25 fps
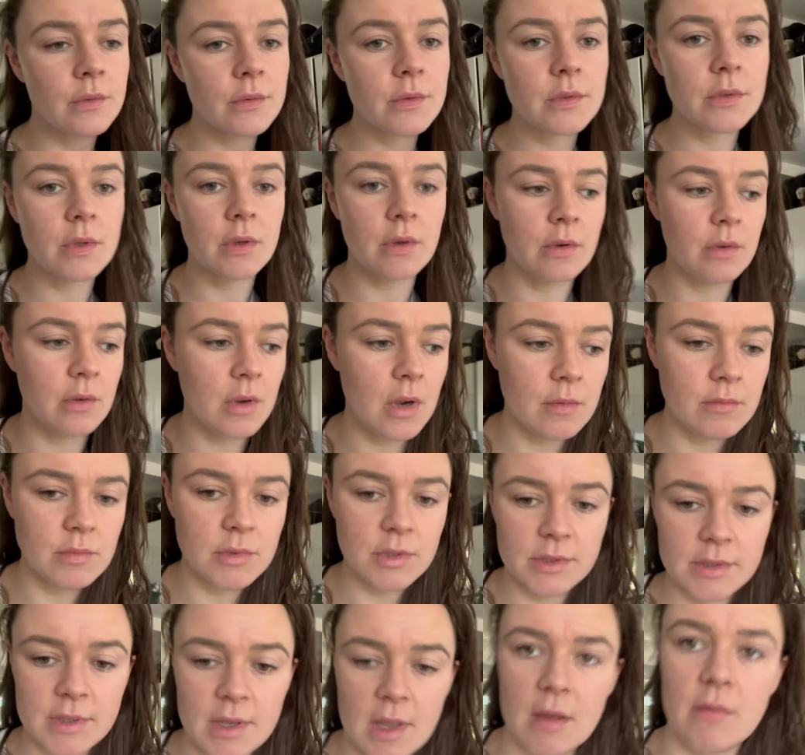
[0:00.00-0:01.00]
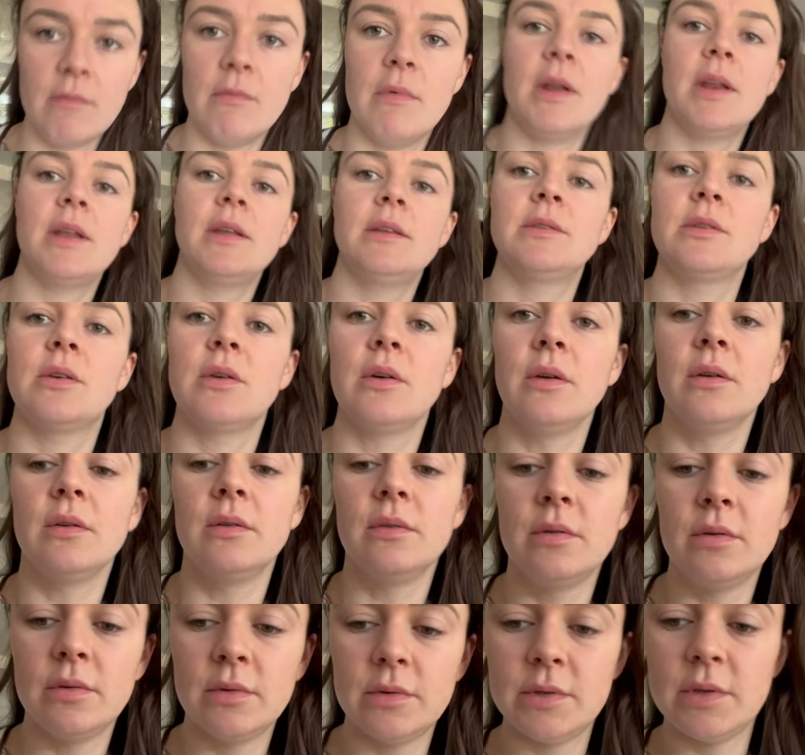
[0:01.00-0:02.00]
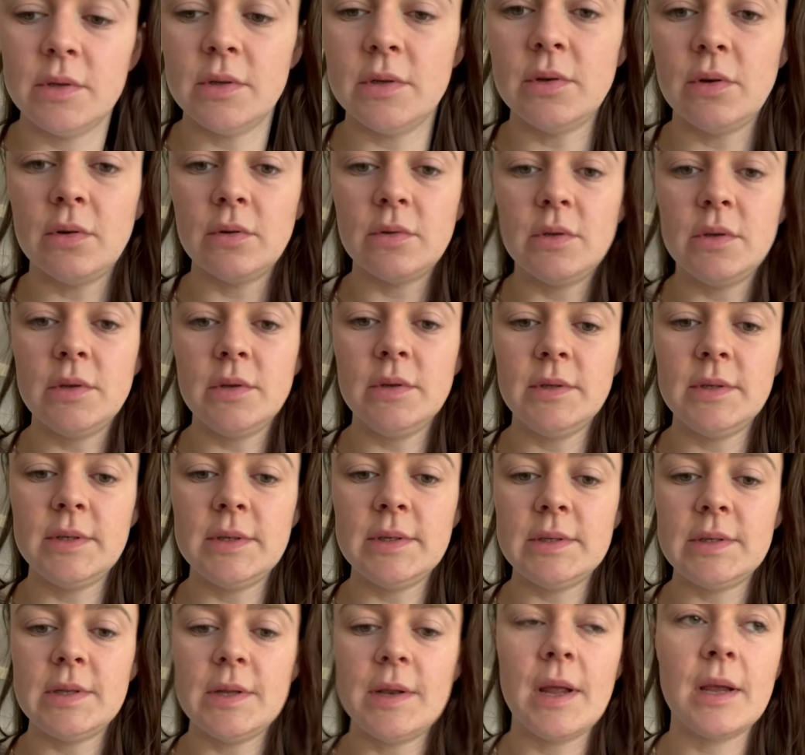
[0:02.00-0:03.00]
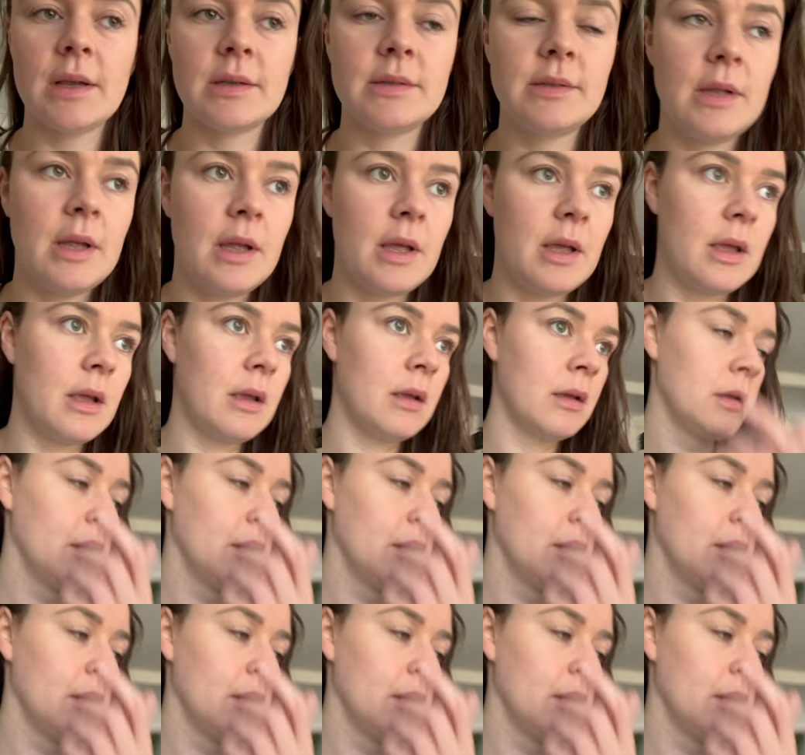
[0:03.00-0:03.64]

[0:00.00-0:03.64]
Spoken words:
so I'm just getting ready to go to the doctor's. It's the next day.